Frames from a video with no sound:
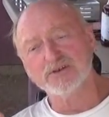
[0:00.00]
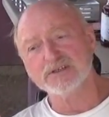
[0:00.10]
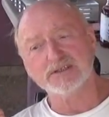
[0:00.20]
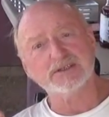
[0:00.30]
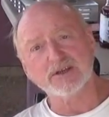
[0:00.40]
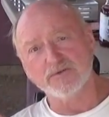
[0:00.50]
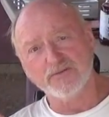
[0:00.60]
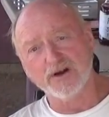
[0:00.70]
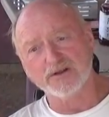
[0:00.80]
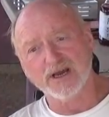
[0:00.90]
This is so
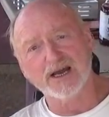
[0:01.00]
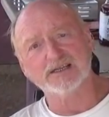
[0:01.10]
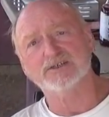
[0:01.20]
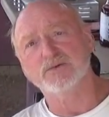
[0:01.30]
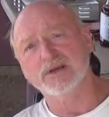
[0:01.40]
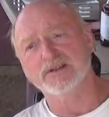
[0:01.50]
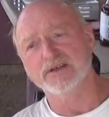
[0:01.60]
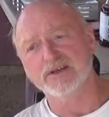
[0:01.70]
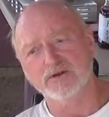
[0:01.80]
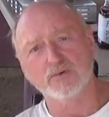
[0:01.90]
far the hottest week of the year.